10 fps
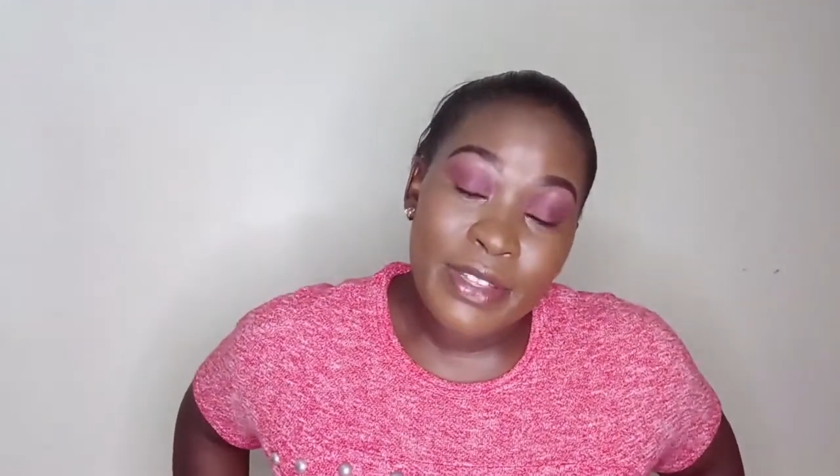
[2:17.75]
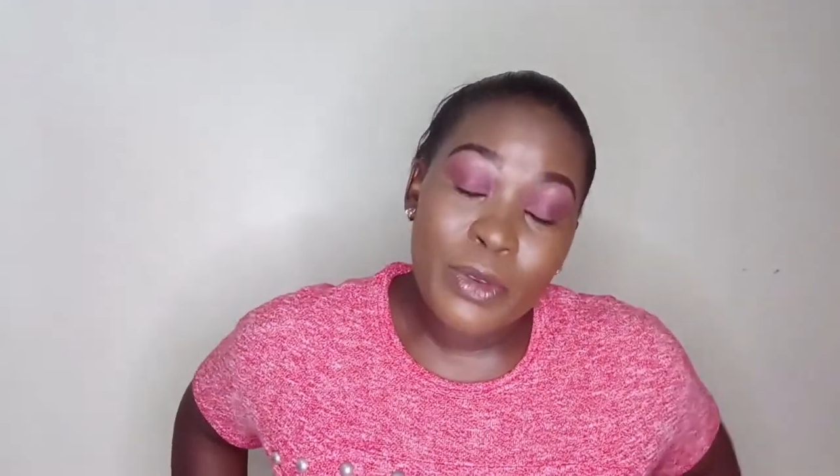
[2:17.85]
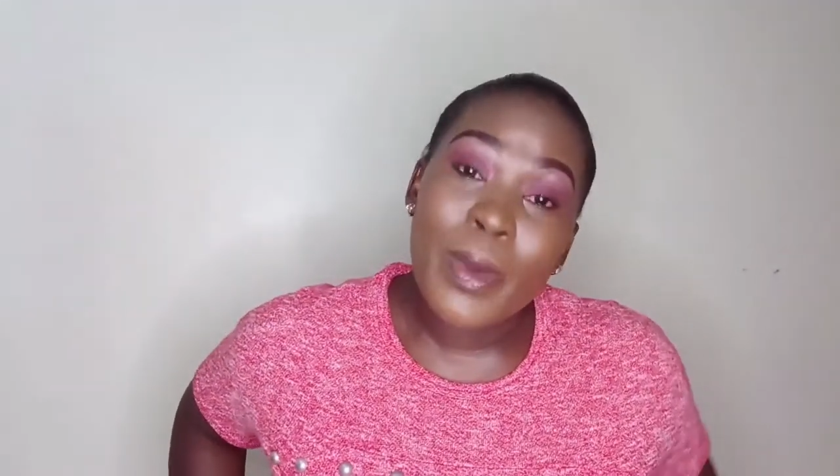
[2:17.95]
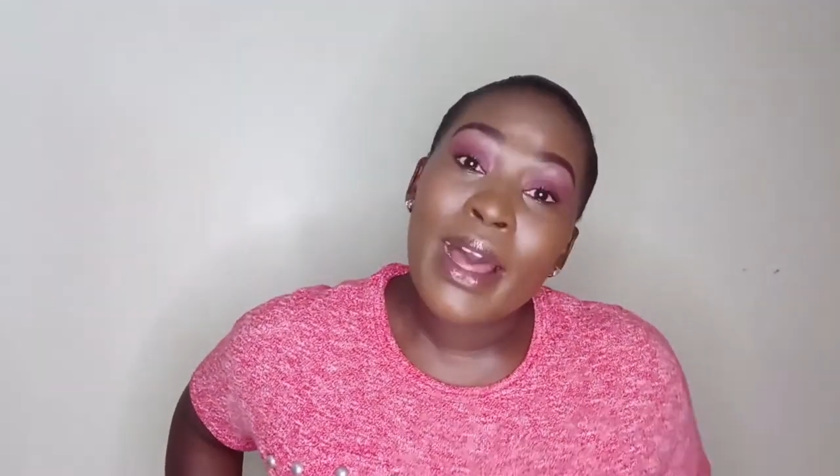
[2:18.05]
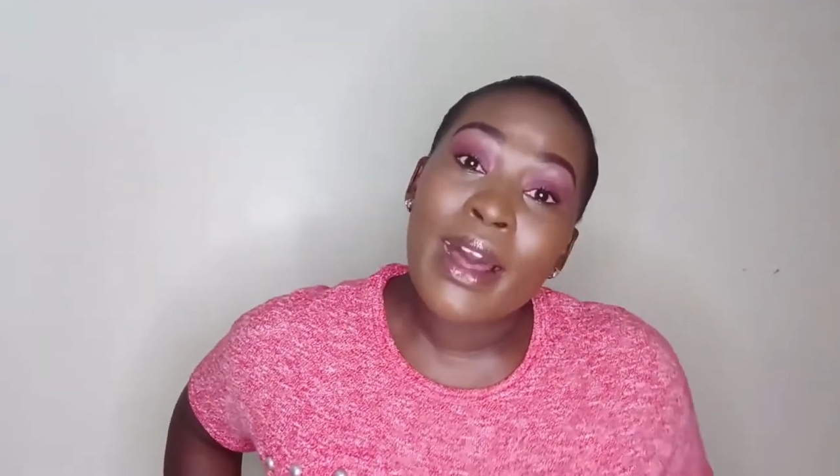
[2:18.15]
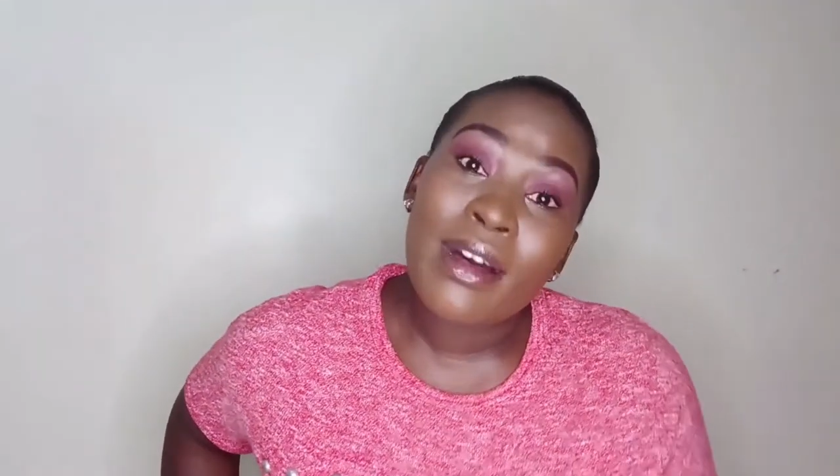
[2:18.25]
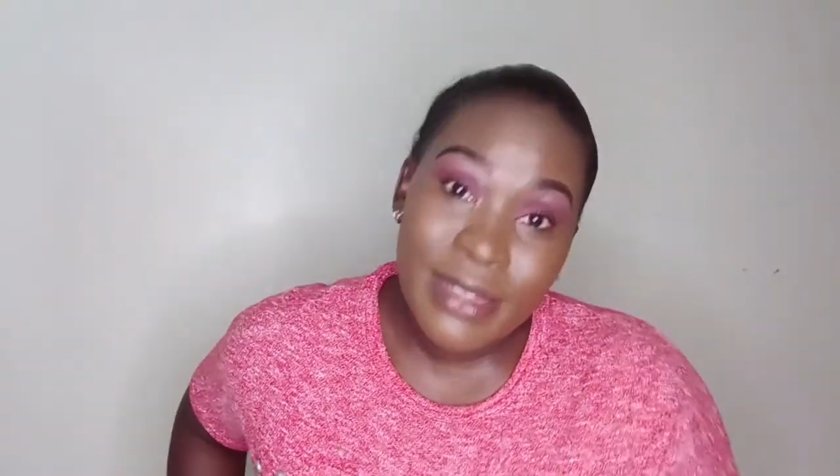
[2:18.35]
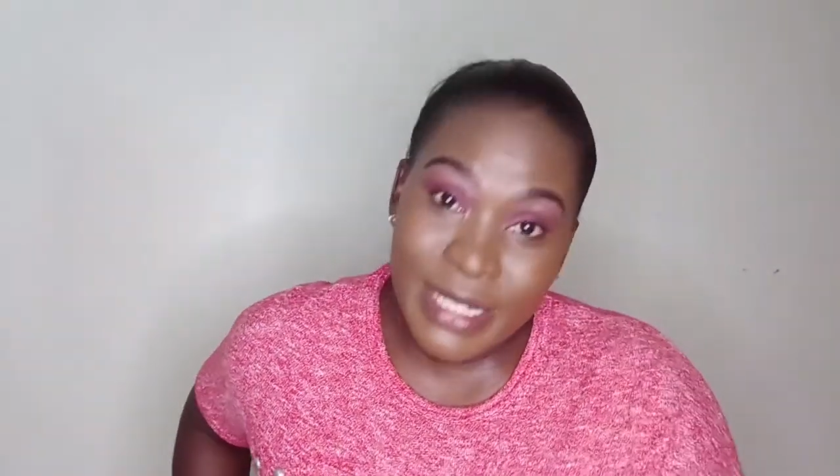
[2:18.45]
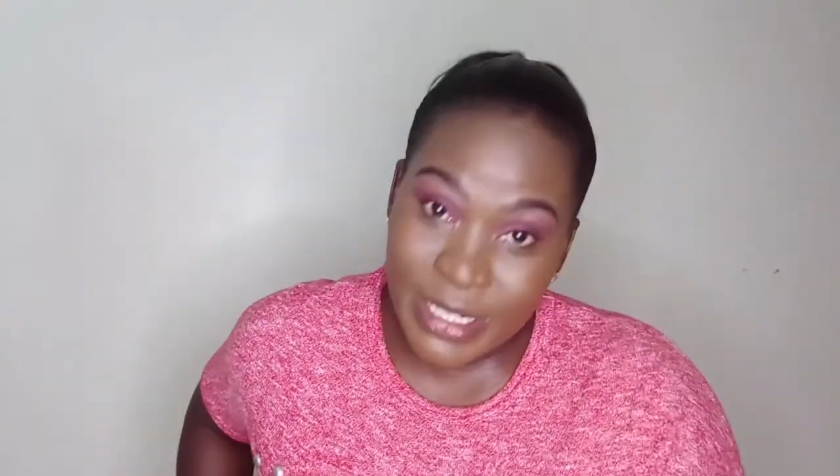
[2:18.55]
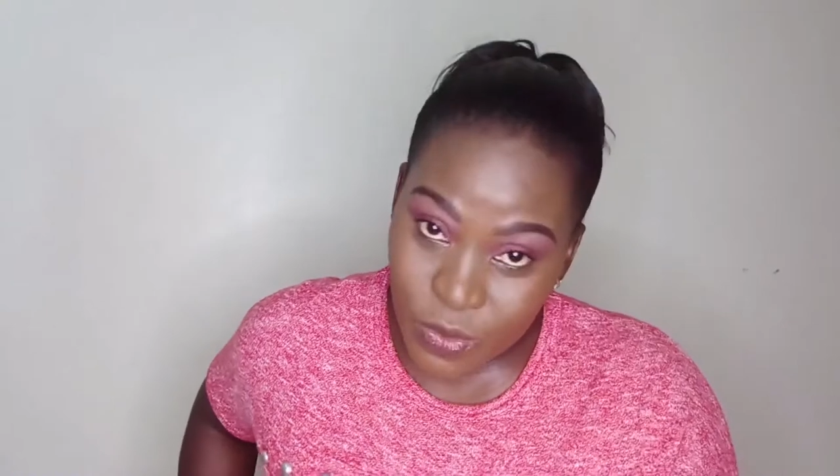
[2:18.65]
Well, the
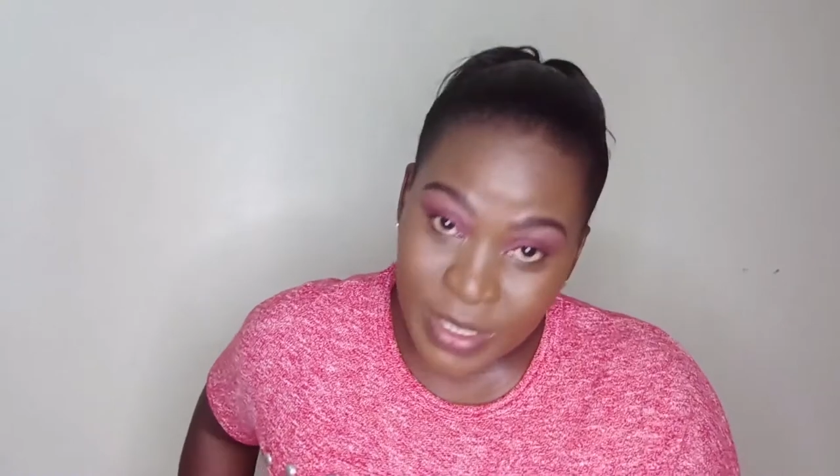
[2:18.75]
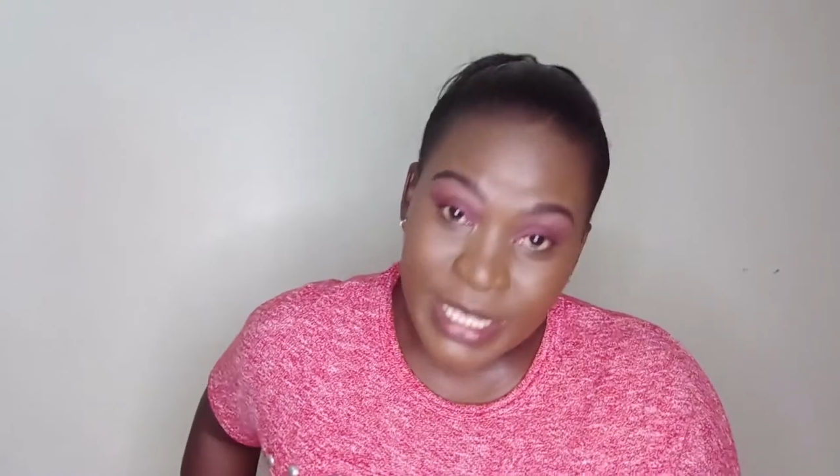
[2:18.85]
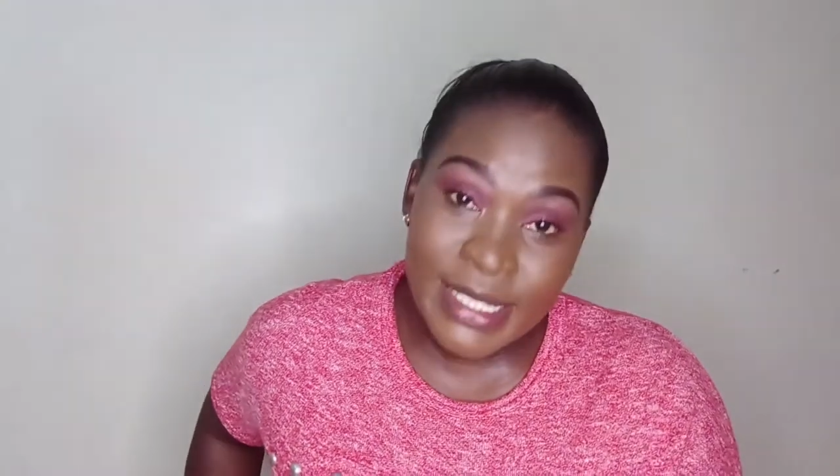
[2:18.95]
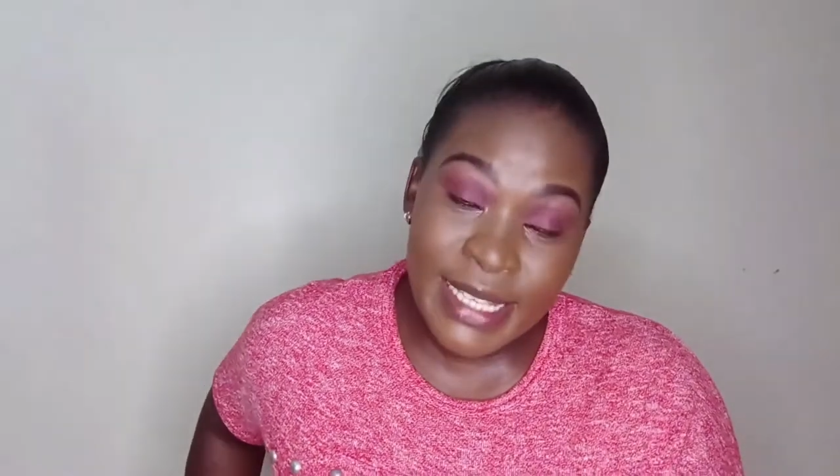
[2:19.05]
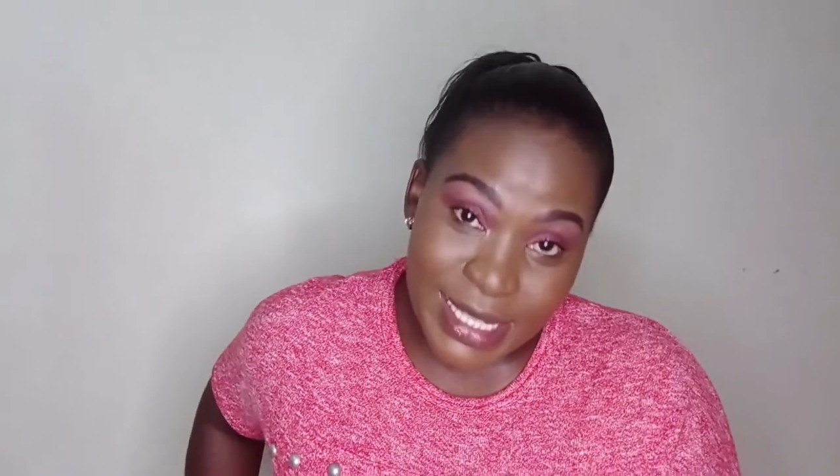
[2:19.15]
truth is, yes,